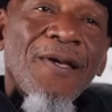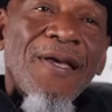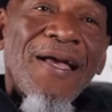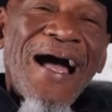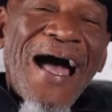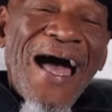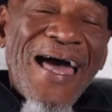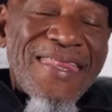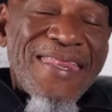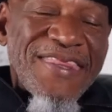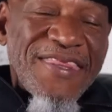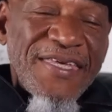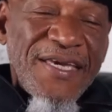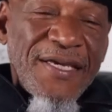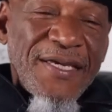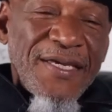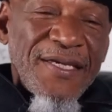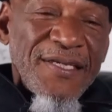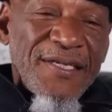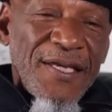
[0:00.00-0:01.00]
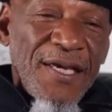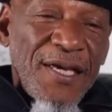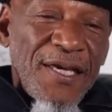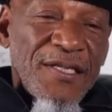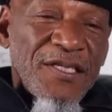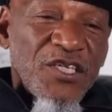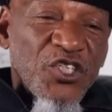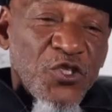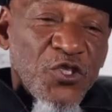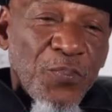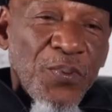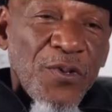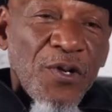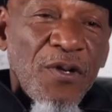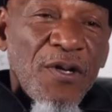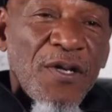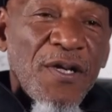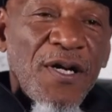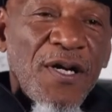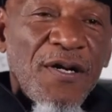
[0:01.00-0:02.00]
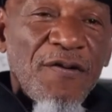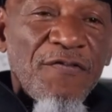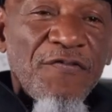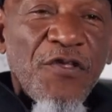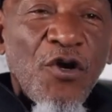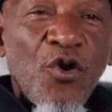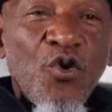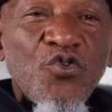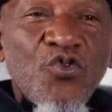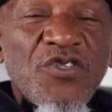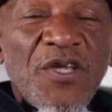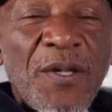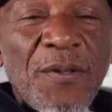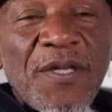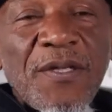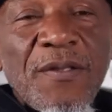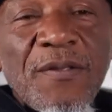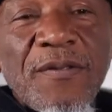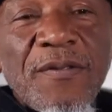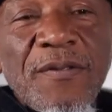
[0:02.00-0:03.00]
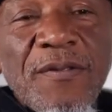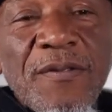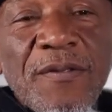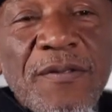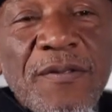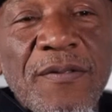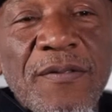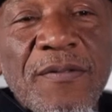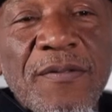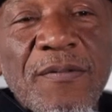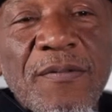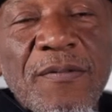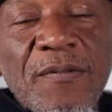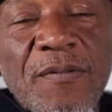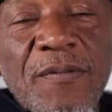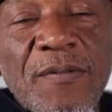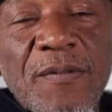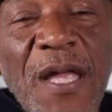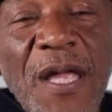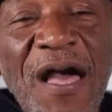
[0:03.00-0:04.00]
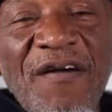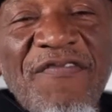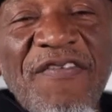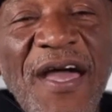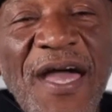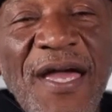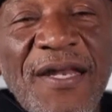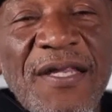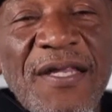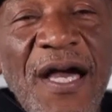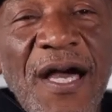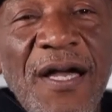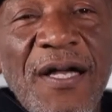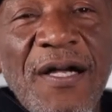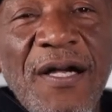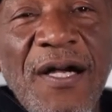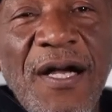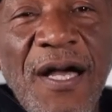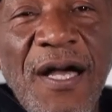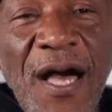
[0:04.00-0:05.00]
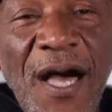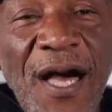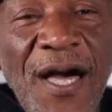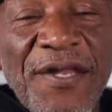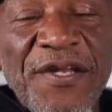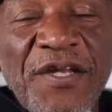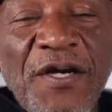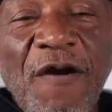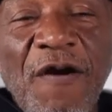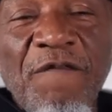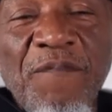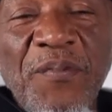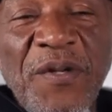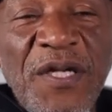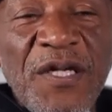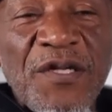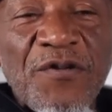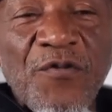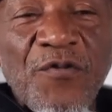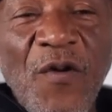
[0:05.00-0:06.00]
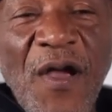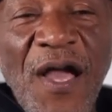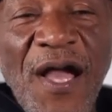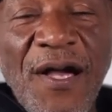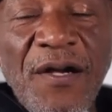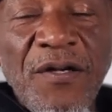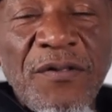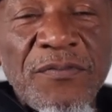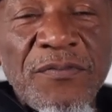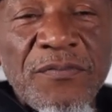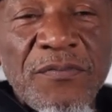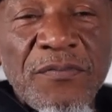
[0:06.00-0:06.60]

I think in the spirit of those that I've had the honor of being around,